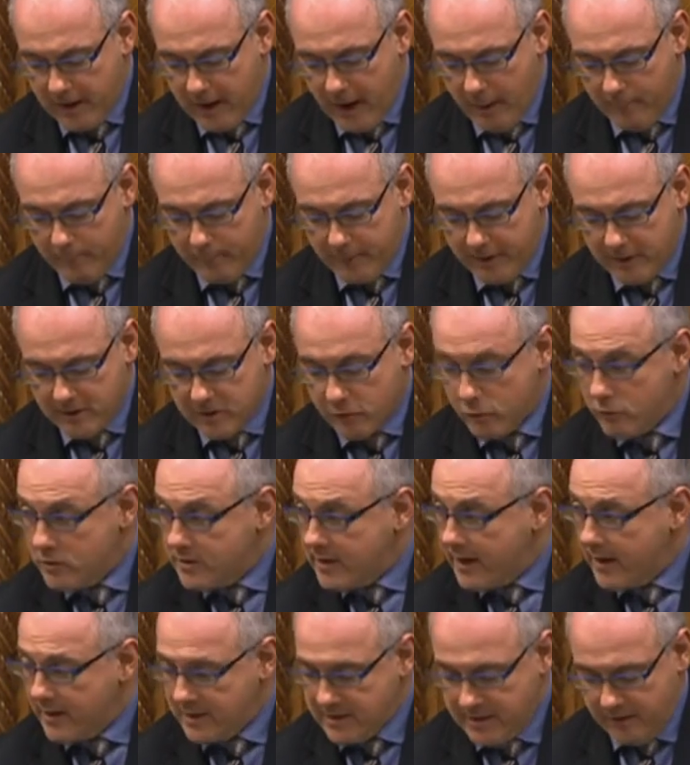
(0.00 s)
companies and
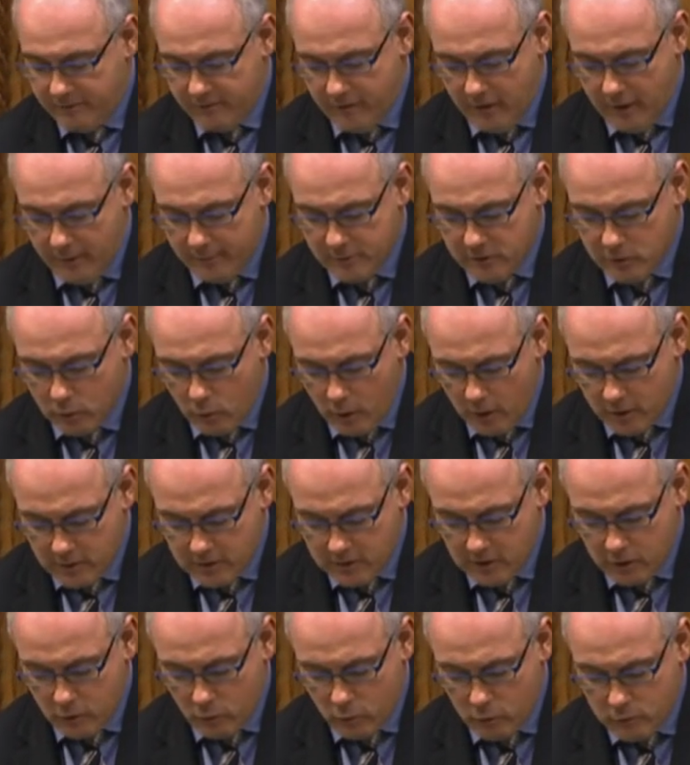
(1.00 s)
utility firms to
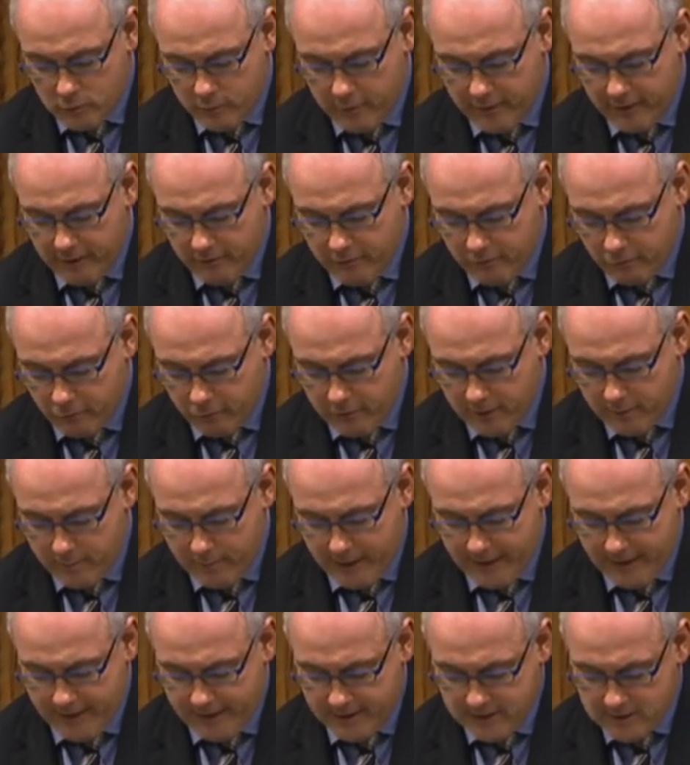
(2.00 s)
answer calls within 3
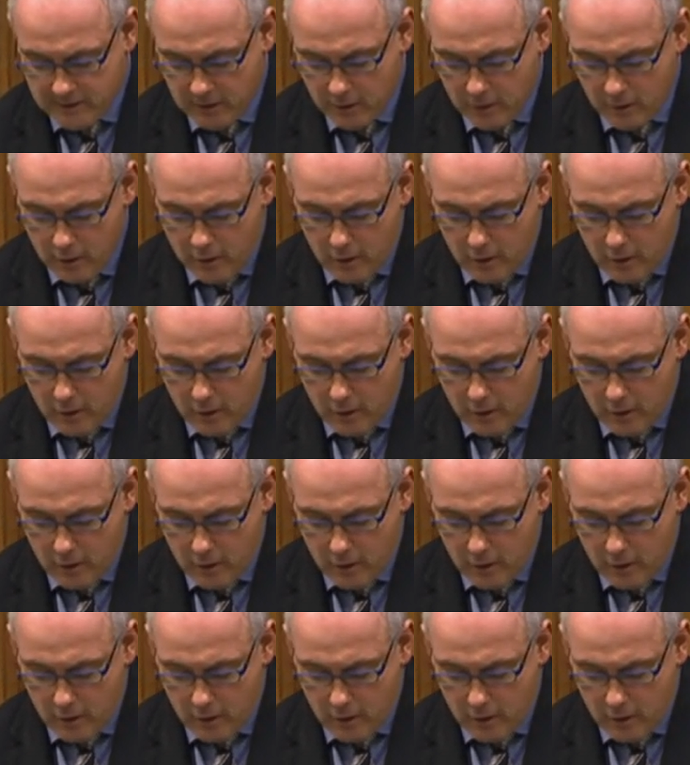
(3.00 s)
minutes